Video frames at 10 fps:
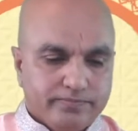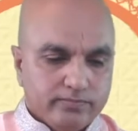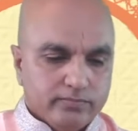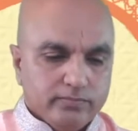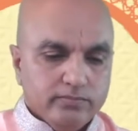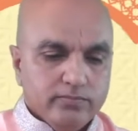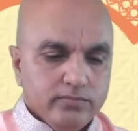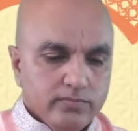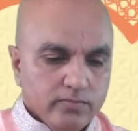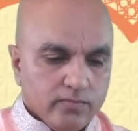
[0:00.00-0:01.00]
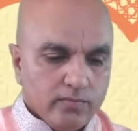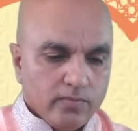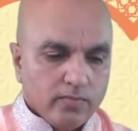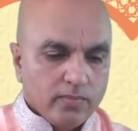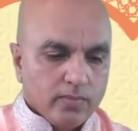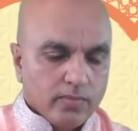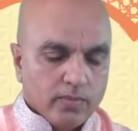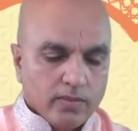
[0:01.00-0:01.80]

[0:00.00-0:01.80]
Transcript: Nobody speaks.